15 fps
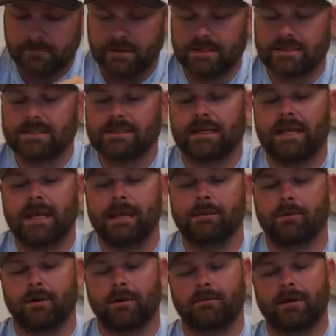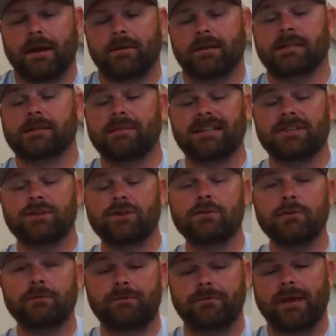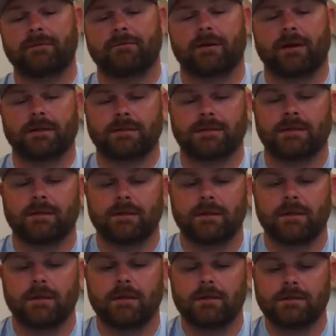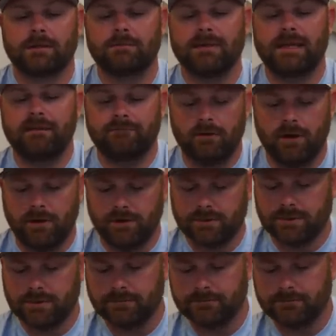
this is the key burn right here. These are my two favorites: Damiki Vault